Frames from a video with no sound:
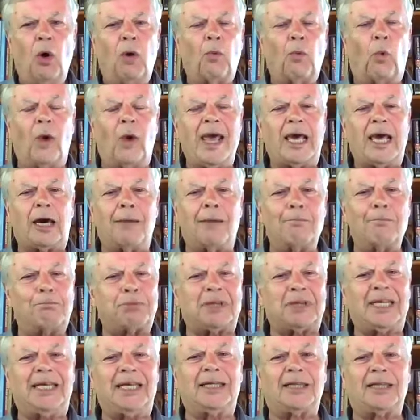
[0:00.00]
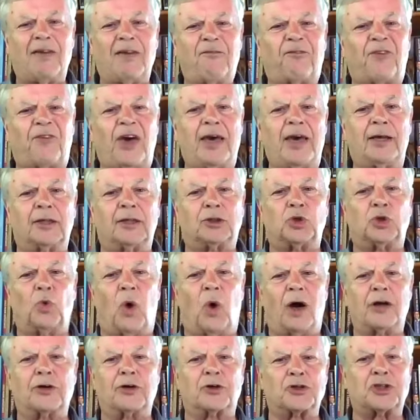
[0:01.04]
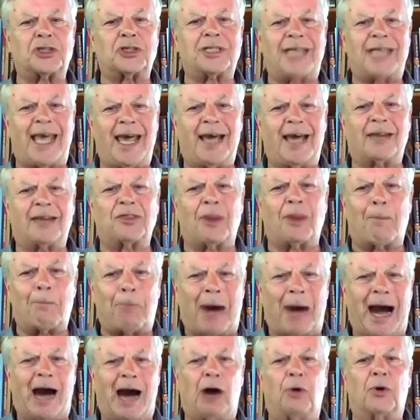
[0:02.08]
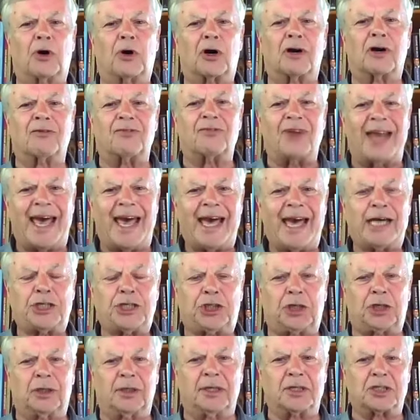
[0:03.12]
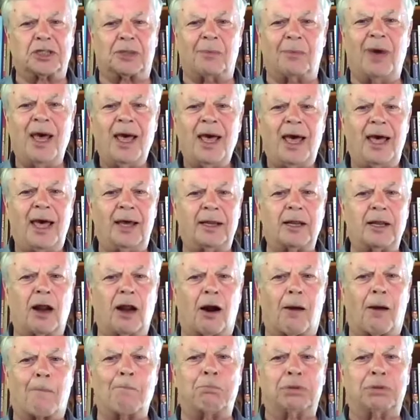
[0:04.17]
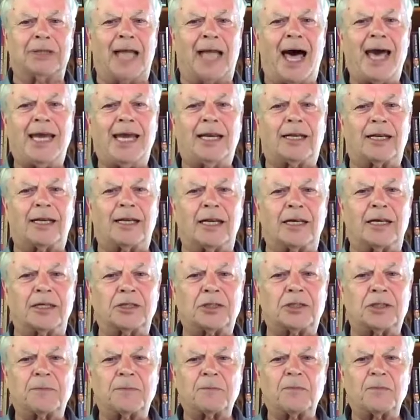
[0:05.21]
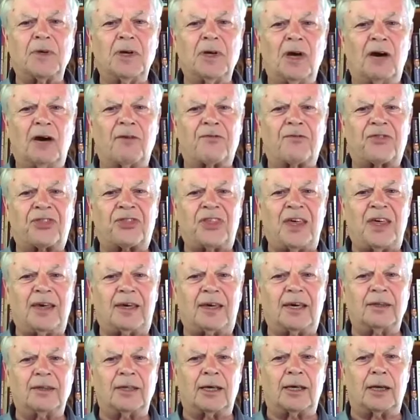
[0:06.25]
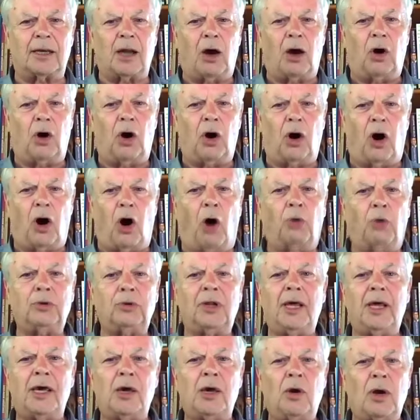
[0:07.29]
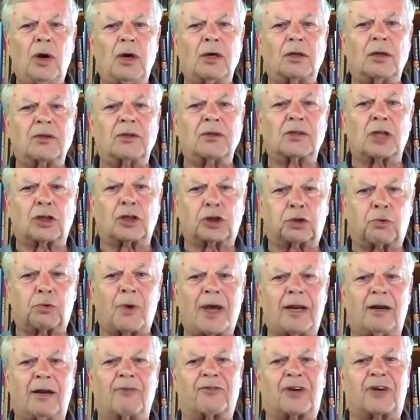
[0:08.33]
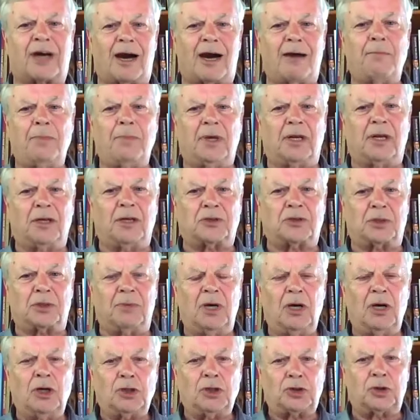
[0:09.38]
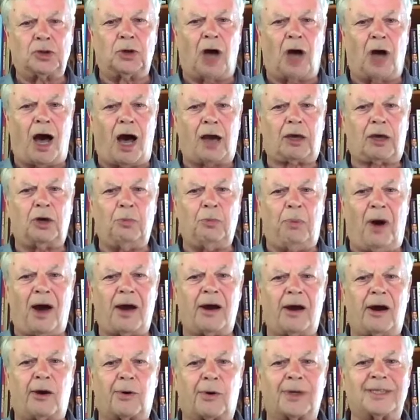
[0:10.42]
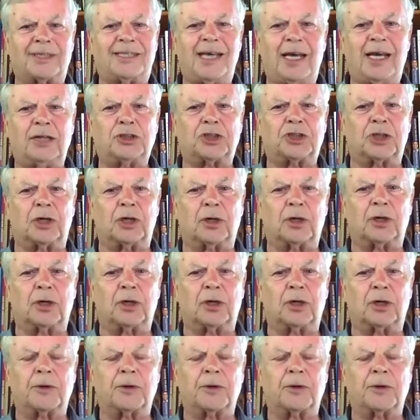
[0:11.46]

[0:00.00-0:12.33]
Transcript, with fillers: We completely failed to understand the power of nationalism, and in our blindness of thinking that only the threat of communism should occupy our attention,